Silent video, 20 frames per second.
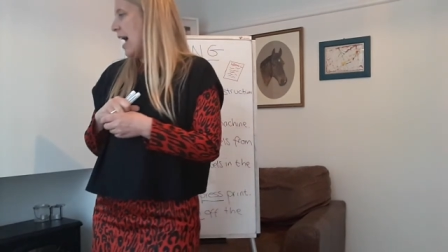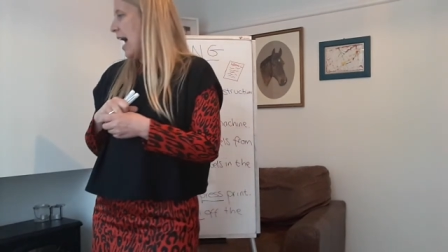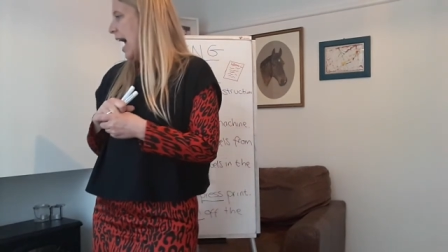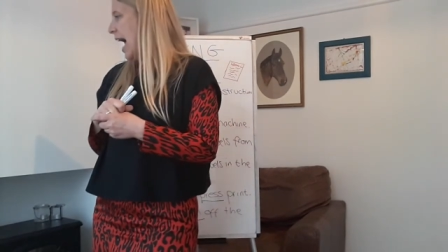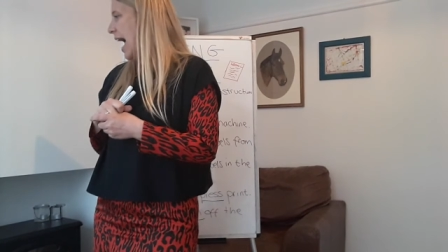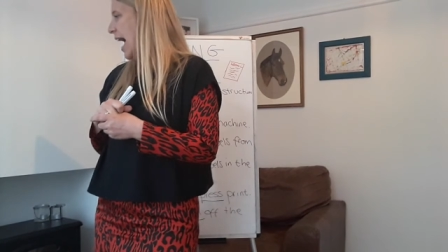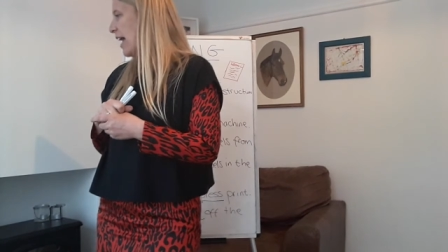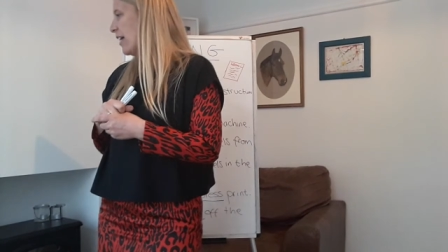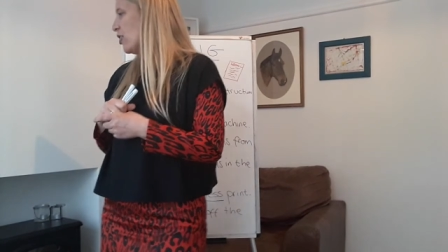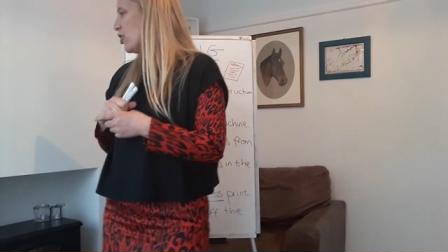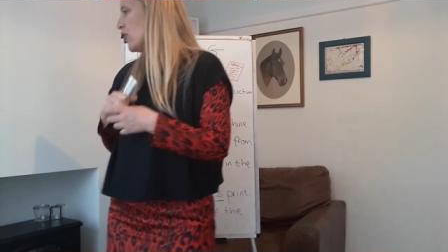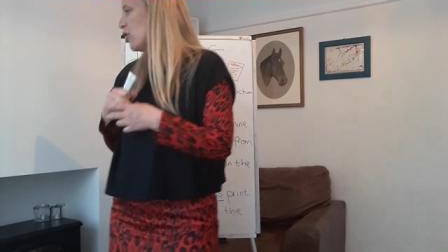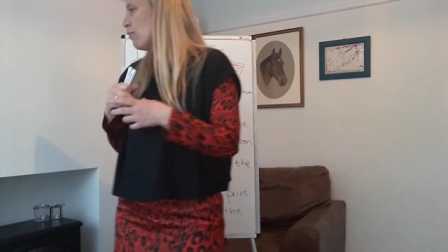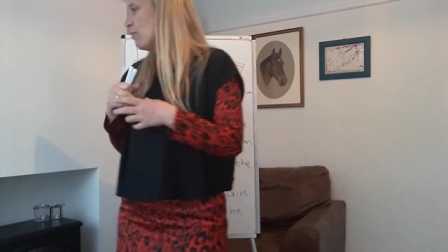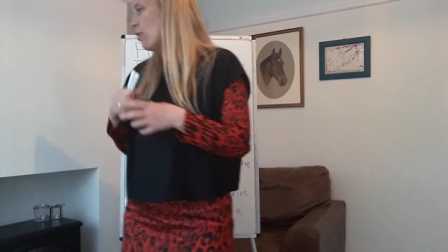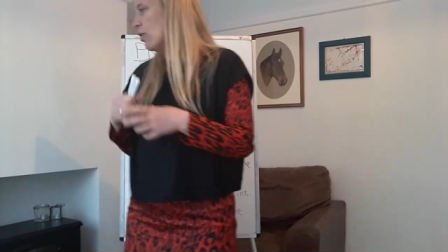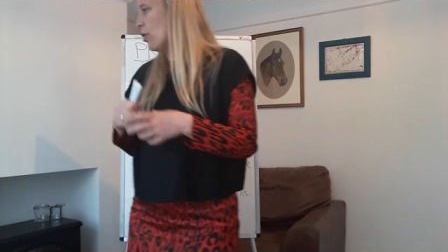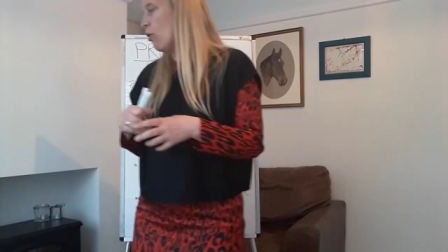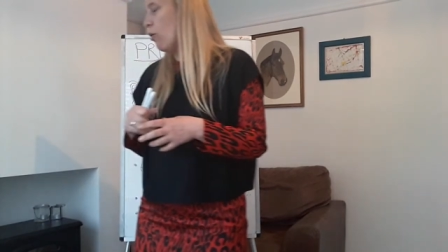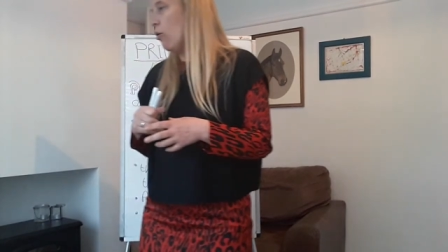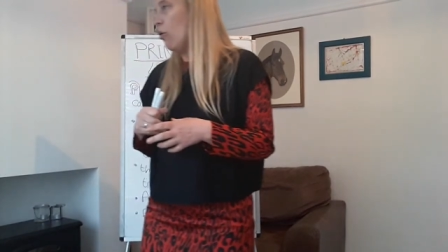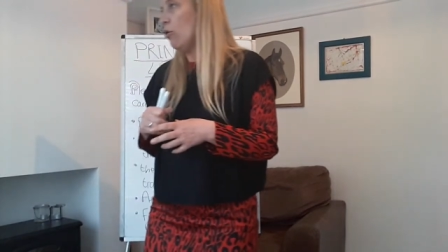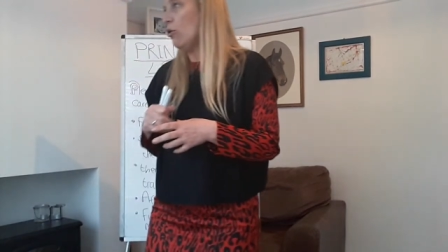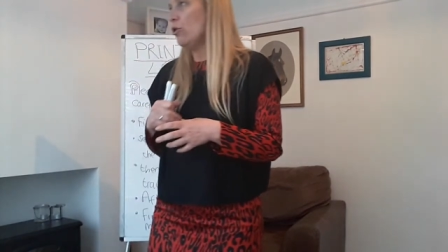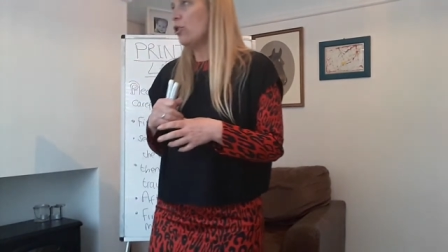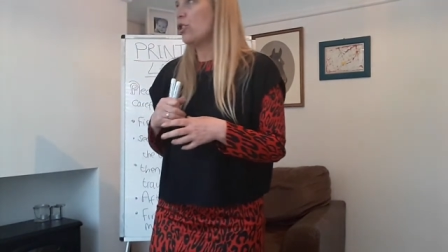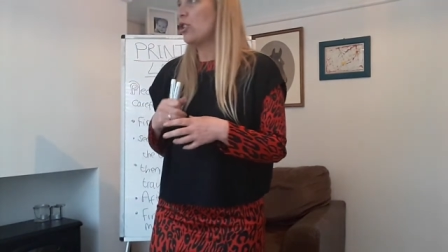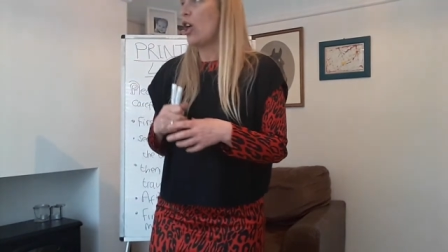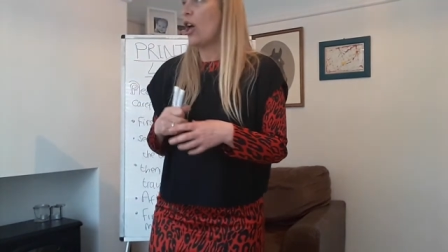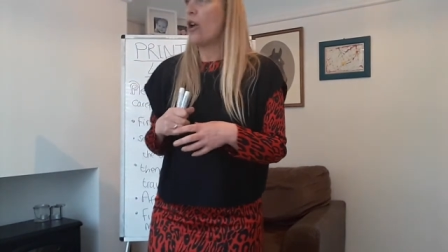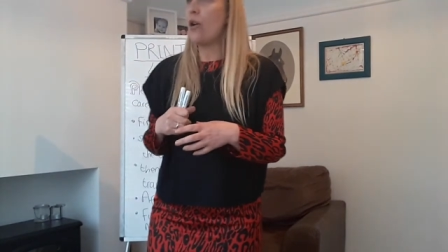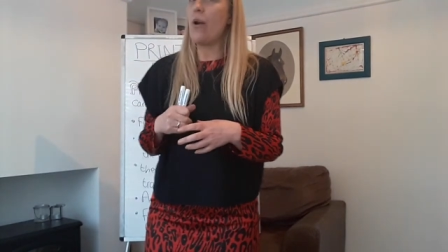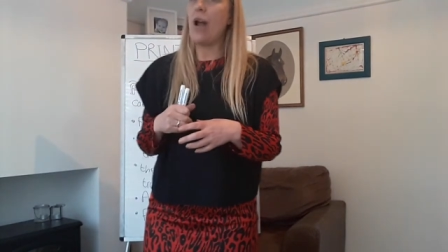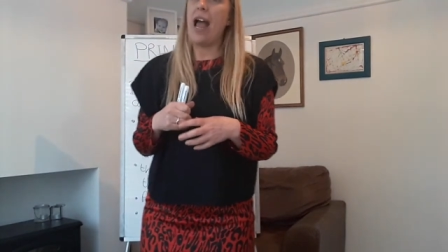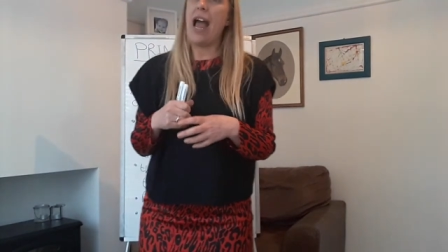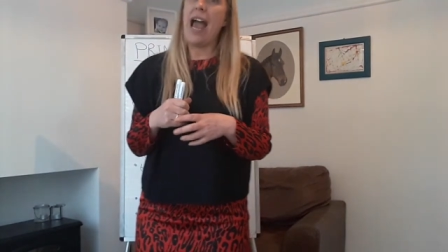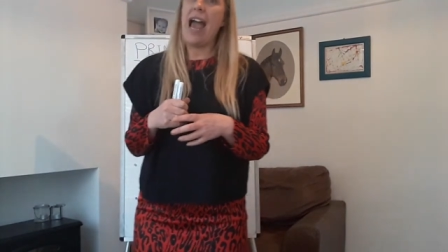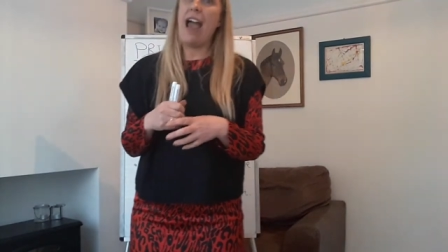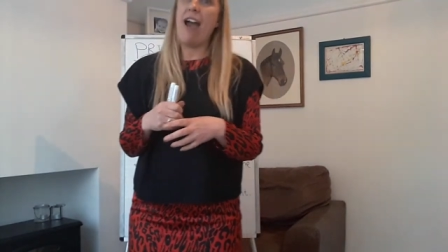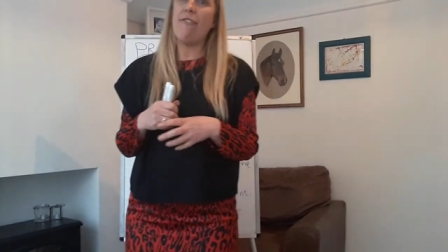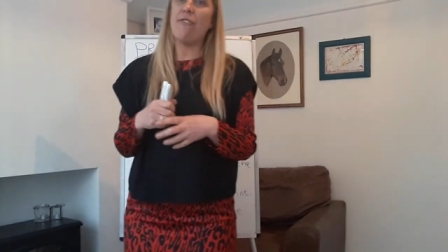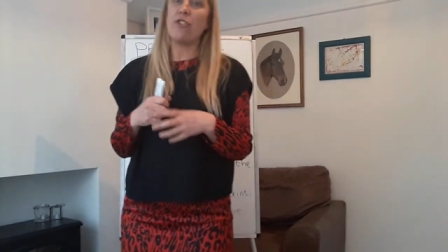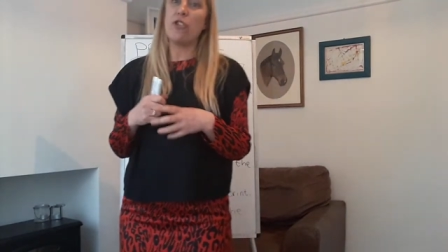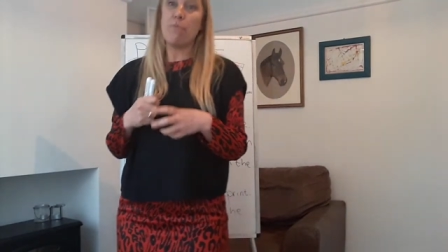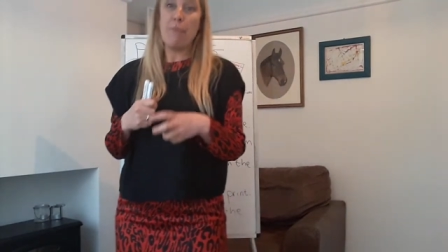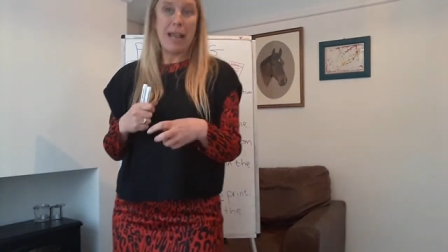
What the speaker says: And you will also have to